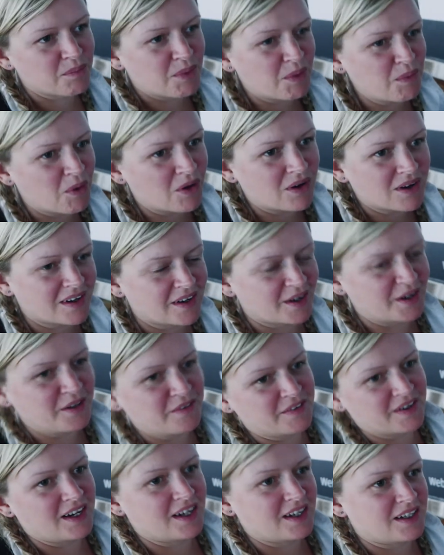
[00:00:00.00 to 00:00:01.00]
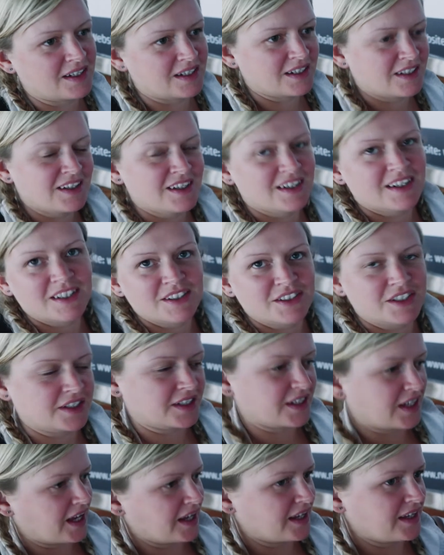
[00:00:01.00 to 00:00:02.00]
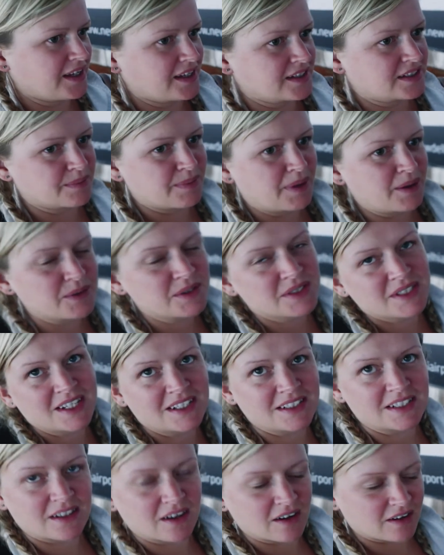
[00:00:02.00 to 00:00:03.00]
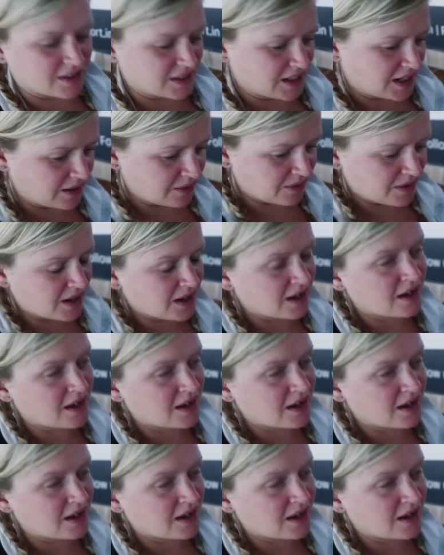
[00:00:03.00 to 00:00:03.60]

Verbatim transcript: We're walking over to the gate. It's about six o'clock now.